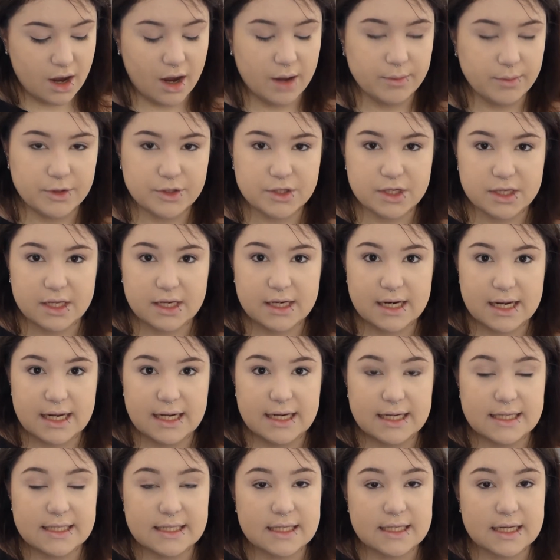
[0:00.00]
I'm using the
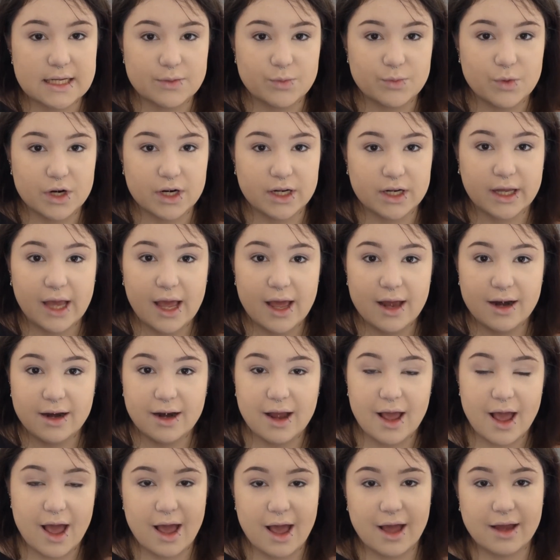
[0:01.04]
Naked Skin one
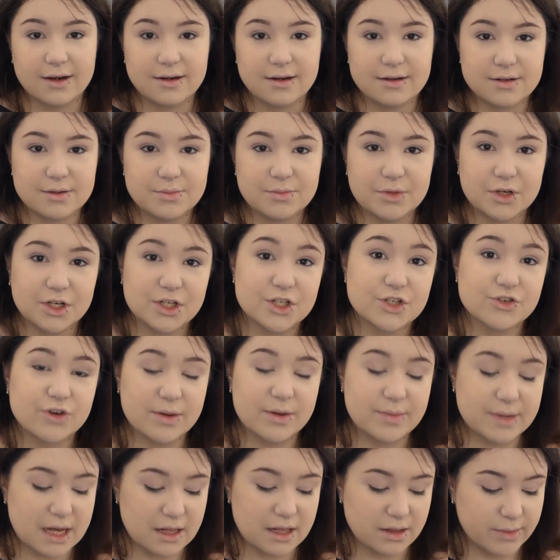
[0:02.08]
again, and put a
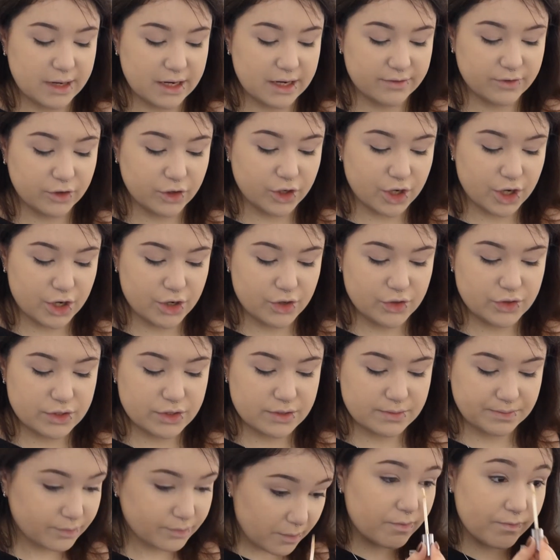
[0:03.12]
strip down the middle of your nose.